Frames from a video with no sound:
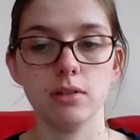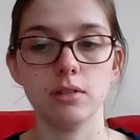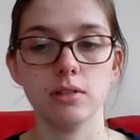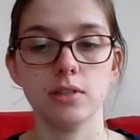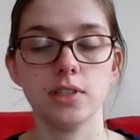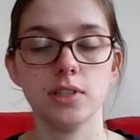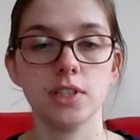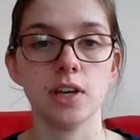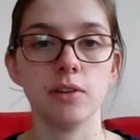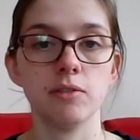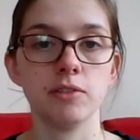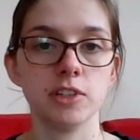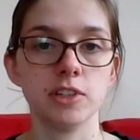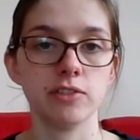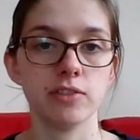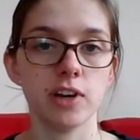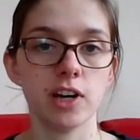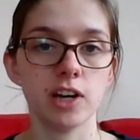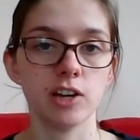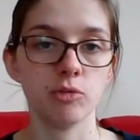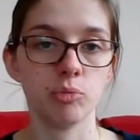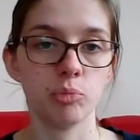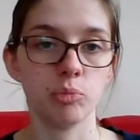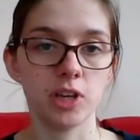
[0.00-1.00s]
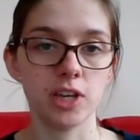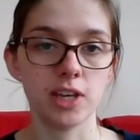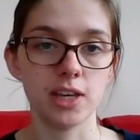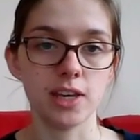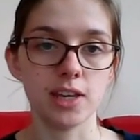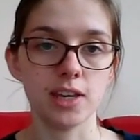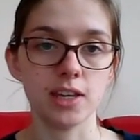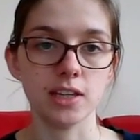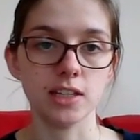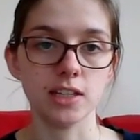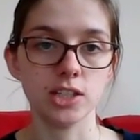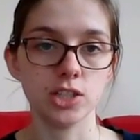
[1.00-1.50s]
75p
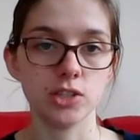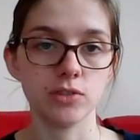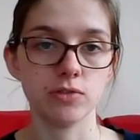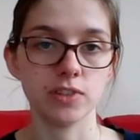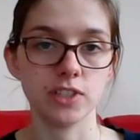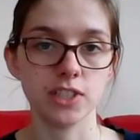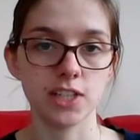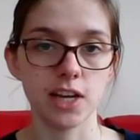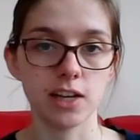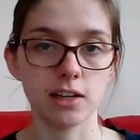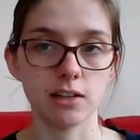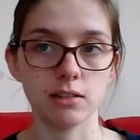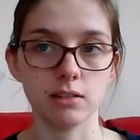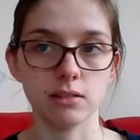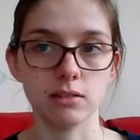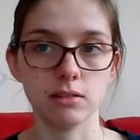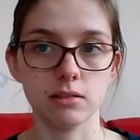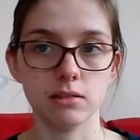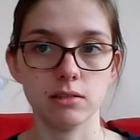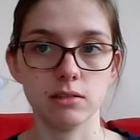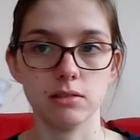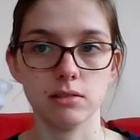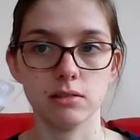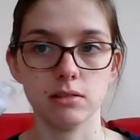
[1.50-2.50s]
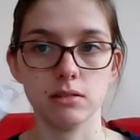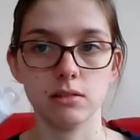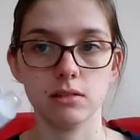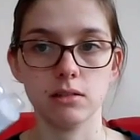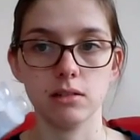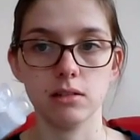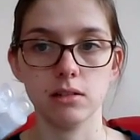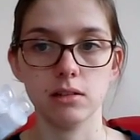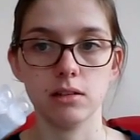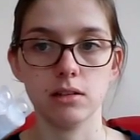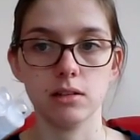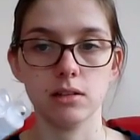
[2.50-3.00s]
each for 10
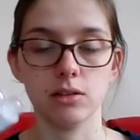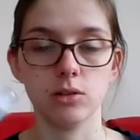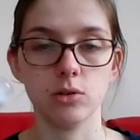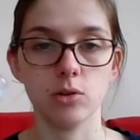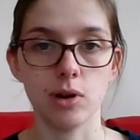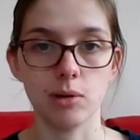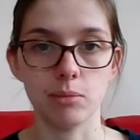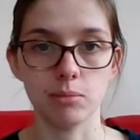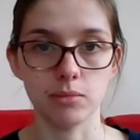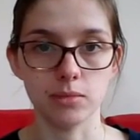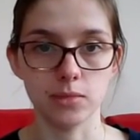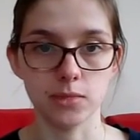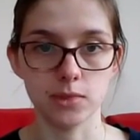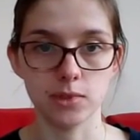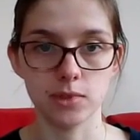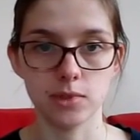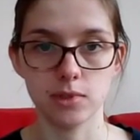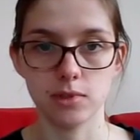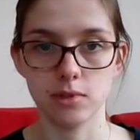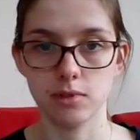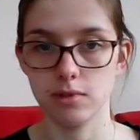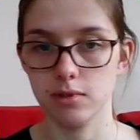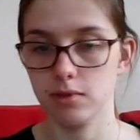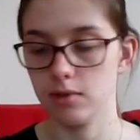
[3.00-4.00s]
grams,